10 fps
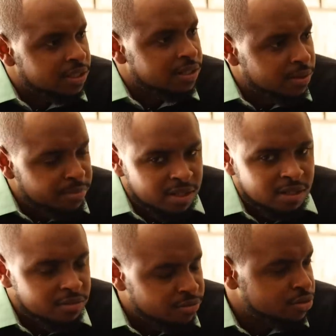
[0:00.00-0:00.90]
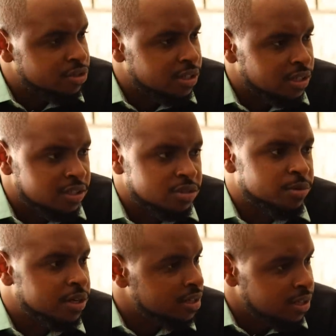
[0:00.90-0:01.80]
It happened, unfortunately, it's
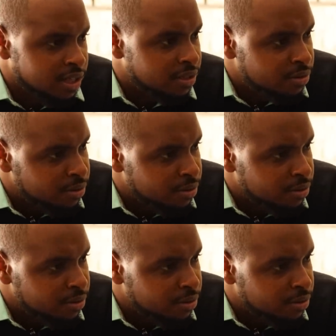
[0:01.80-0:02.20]
when he had